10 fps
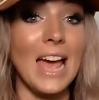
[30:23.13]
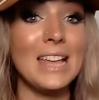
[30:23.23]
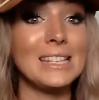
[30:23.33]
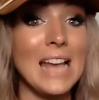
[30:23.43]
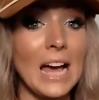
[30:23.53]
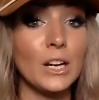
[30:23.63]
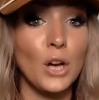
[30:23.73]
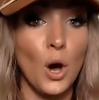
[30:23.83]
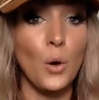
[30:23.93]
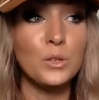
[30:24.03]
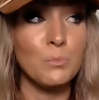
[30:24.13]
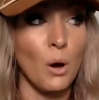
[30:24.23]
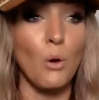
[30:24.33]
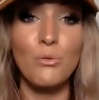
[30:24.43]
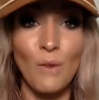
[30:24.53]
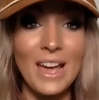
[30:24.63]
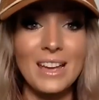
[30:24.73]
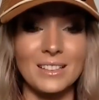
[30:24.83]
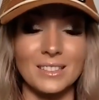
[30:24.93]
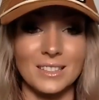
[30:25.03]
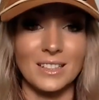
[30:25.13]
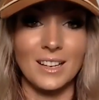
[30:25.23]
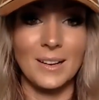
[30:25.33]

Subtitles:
And that goes both ways,